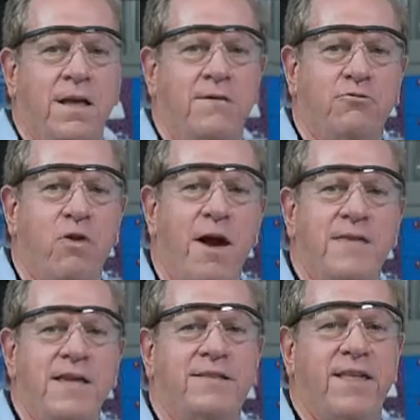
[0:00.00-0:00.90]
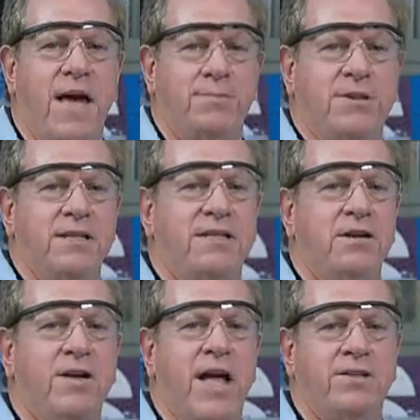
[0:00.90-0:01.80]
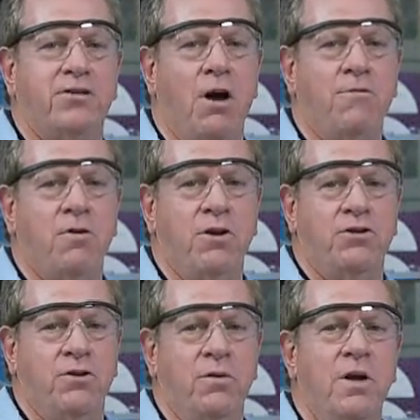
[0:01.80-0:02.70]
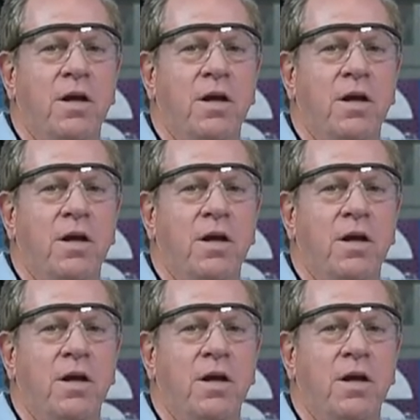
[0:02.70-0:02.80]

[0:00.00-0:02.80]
If you tried these steps and still can't solve your issue,